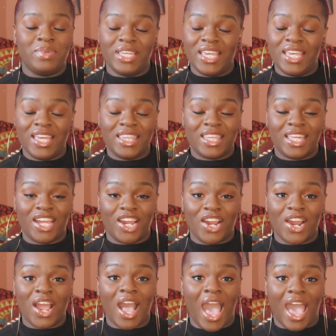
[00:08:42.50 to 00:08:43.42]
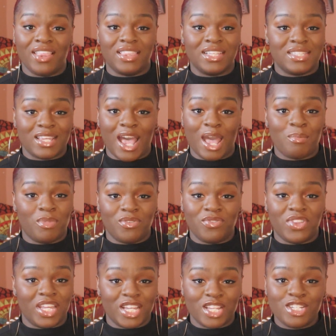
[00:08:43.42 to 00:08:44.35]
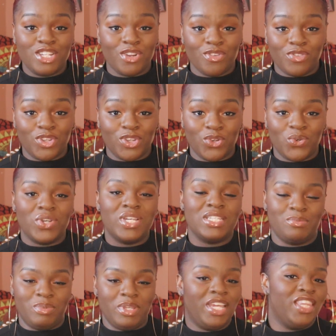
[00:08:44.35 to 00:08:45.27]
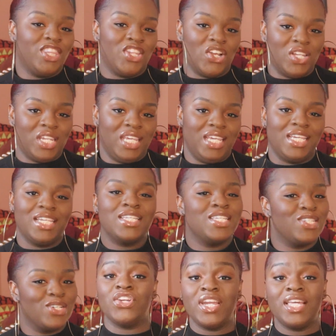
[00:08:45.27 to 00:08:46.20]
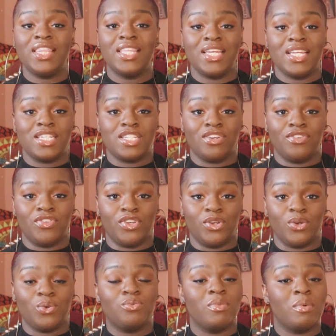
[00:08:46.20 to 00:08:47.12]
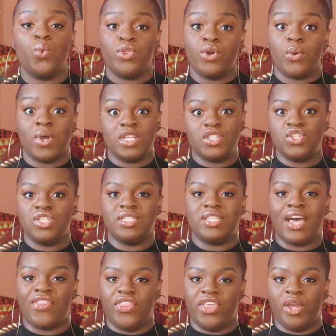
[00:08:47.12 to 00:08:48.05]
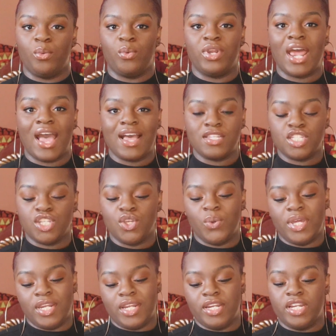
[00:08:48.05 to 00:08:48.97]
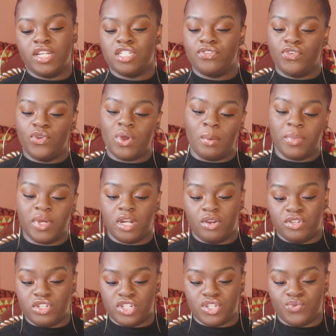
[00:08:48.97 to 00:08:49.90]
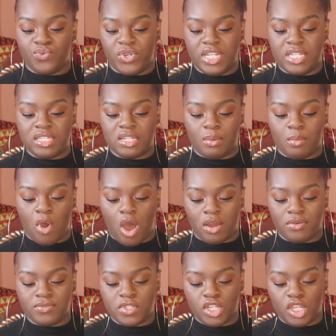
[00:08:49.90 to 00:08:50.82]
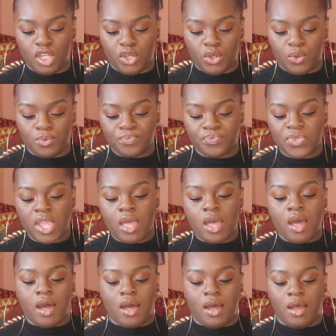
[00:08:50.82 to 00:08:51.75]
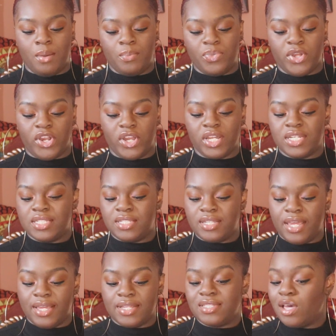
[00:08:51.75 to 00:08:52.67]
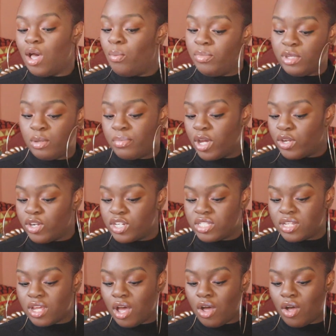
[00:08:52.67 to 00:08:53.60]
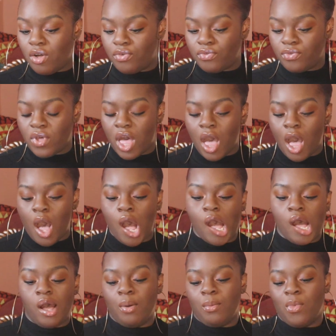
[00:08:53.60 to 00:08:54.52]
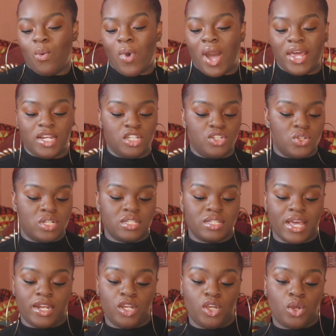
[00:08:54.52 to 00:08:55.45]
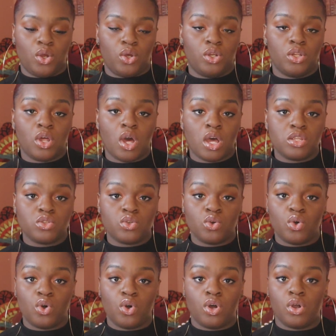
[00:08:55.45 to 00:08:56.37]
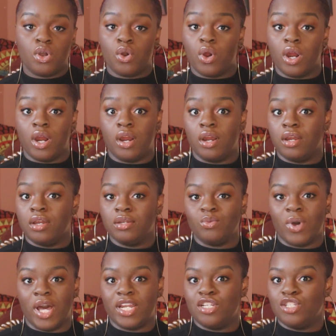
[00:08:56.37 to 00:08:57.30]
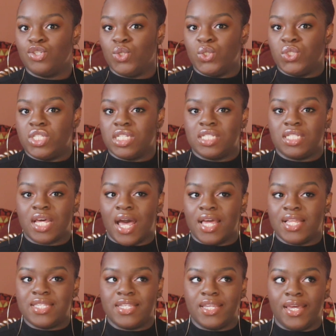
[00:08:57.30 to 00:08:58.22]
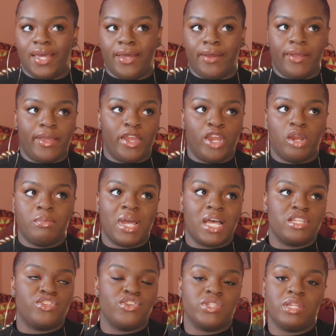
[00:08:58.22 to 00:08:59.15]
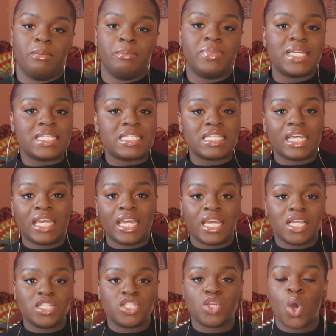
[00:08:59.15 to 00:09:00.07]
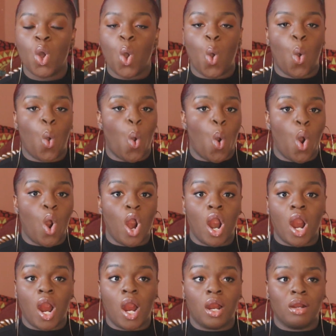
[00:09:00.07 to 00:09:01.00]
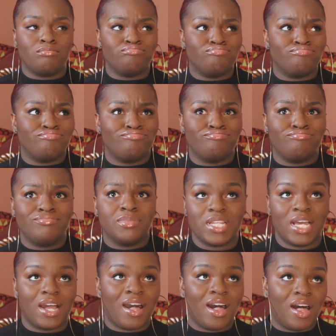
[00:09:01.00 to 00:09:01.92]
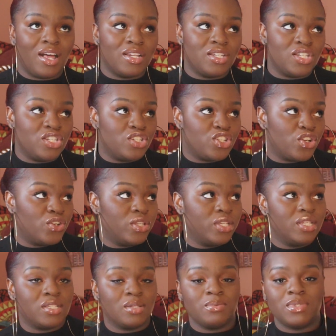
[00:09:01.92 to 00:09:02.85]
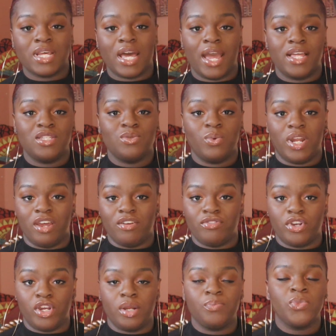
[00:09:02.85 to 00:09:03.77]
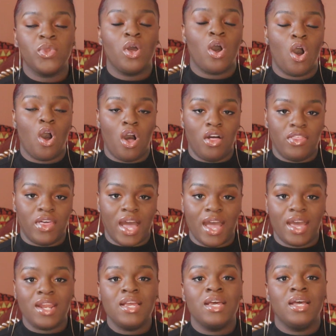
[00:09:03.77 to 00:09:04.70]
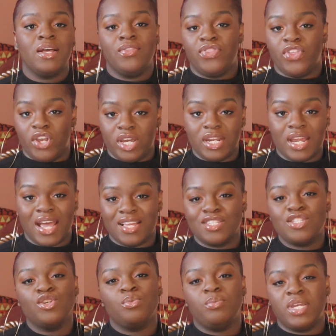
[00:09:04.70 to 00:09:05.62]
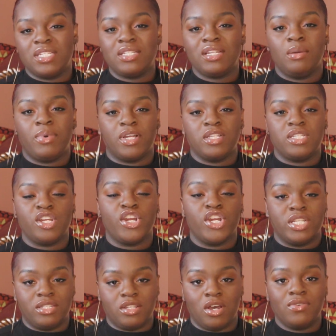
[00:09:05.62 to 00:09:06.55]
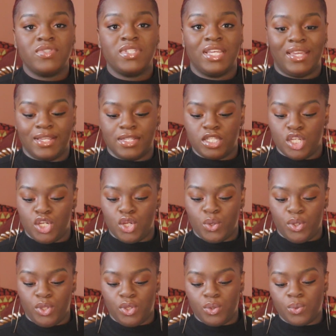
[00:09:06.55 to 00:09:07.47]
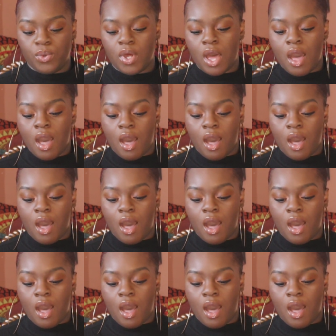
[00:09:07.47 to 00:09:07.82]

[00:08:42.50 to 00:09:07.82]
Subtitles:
Being there at the time of the interview is being there late. During the interview, the questions that they would ask you in an interview, I'm gonna just read some off to you. They're gonna say, tell me about yourself. Why did you decide to go to law school, or why did you decide to get your master's in business, or psychology, journalism, science, whatever, all that. They're going to ask you basically about yourself to get to know you.